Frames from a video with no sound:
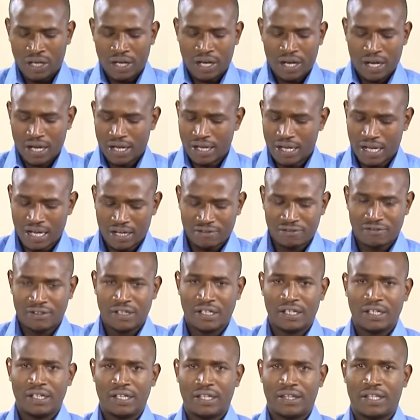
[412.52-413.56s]
I have
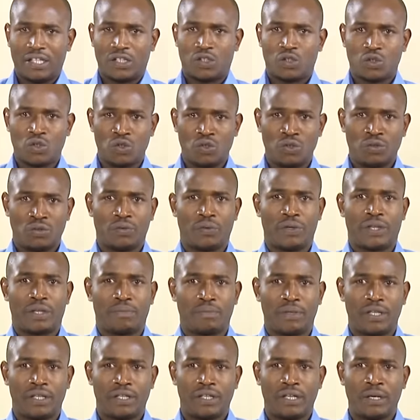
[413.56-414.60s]
the two with
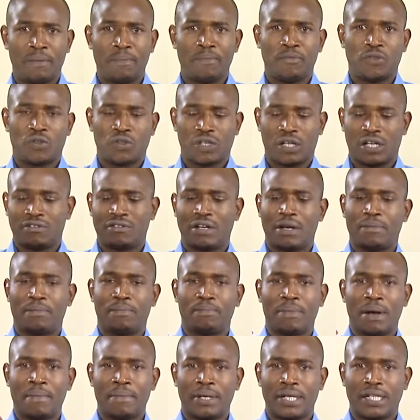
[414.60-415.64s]
me here. So we have a
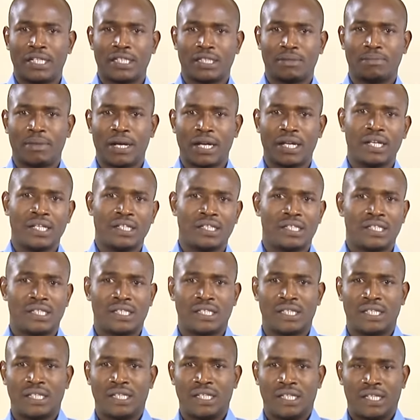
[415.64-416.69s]
permanent magnet,
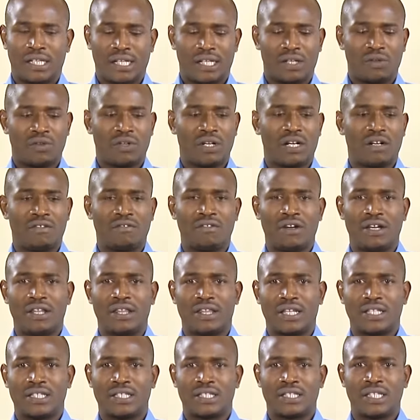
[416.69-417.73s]
and we have
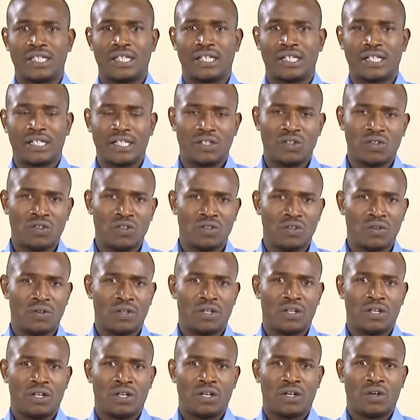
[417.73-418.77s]
the steel needle,
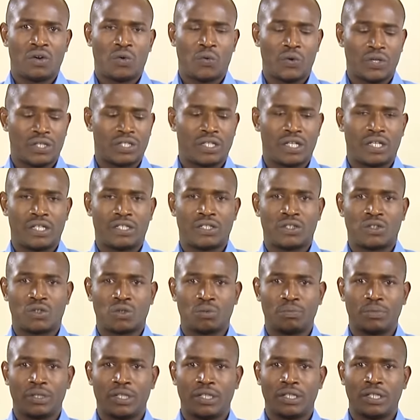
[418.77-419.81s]
which is to
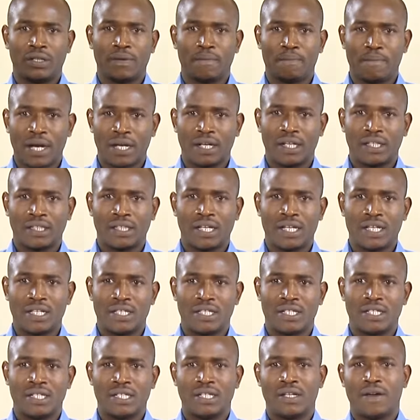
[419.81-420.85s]
be
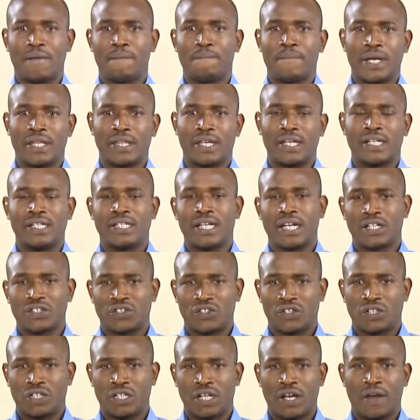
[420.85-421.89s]
magnetized by the
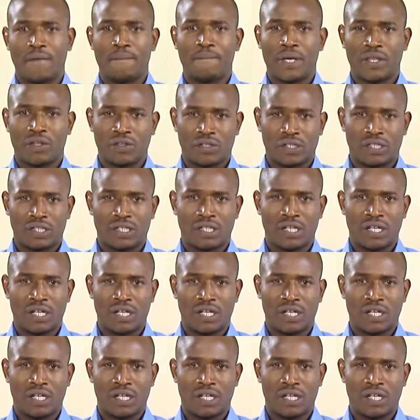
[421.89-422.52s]
induction method.